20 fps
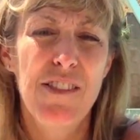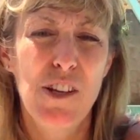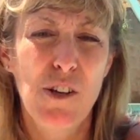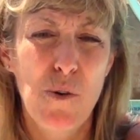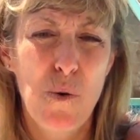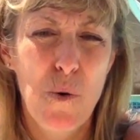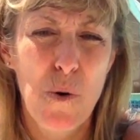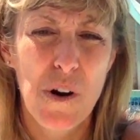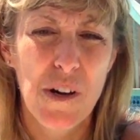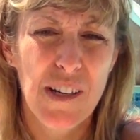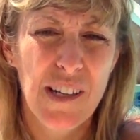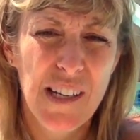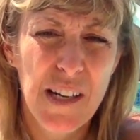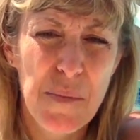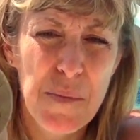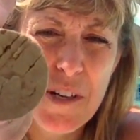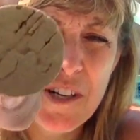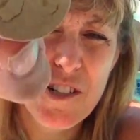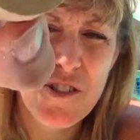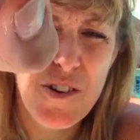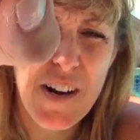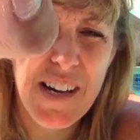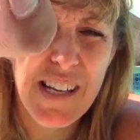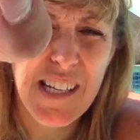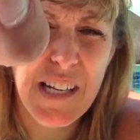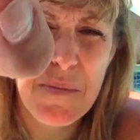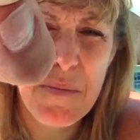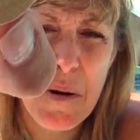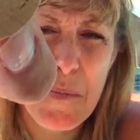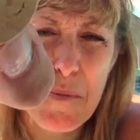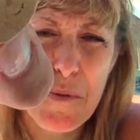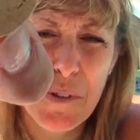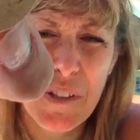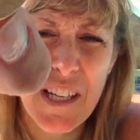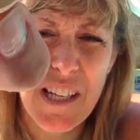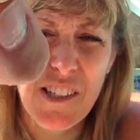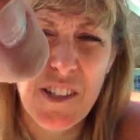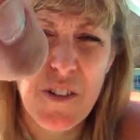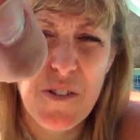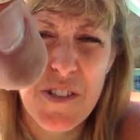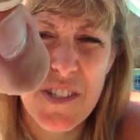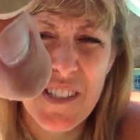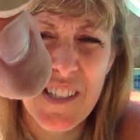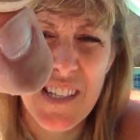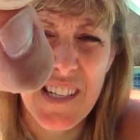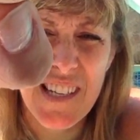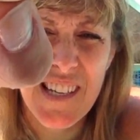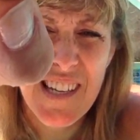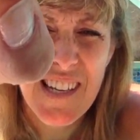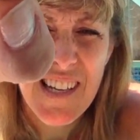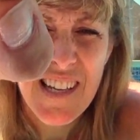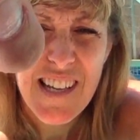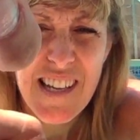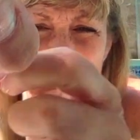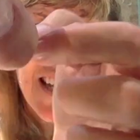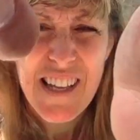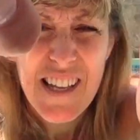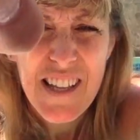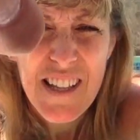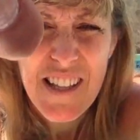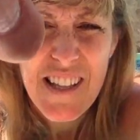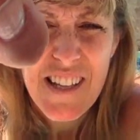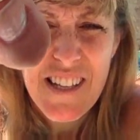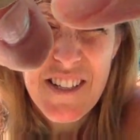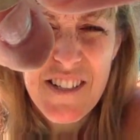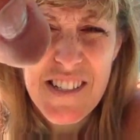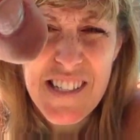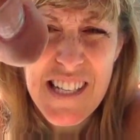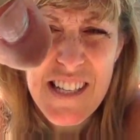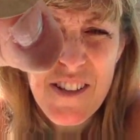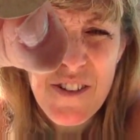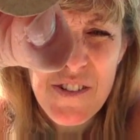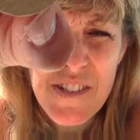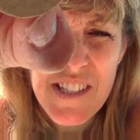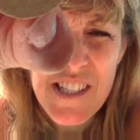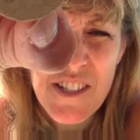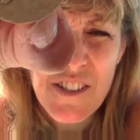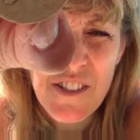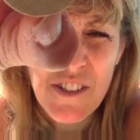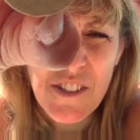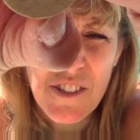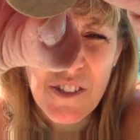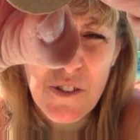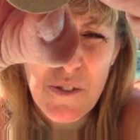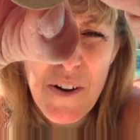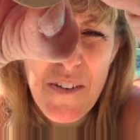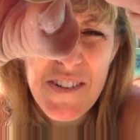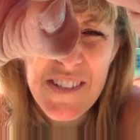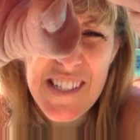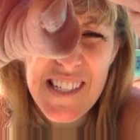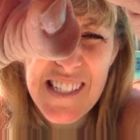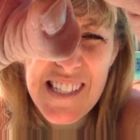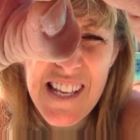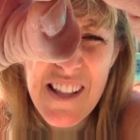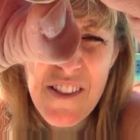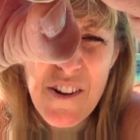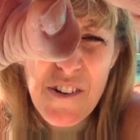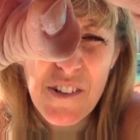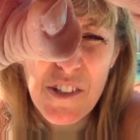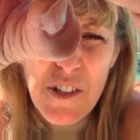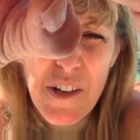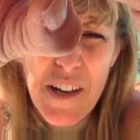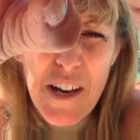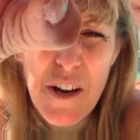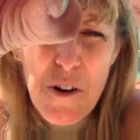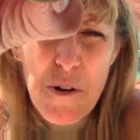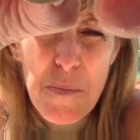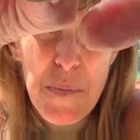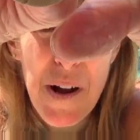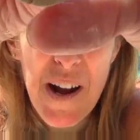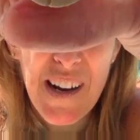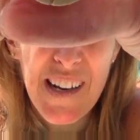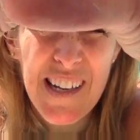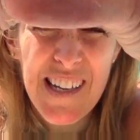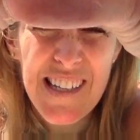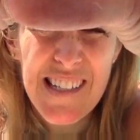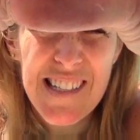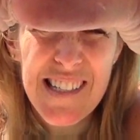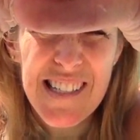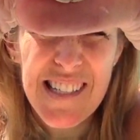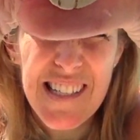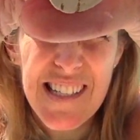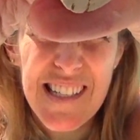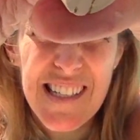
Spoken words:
the cork. I'm going to try to come up really closely. You see those little crevices in there, little air pockets?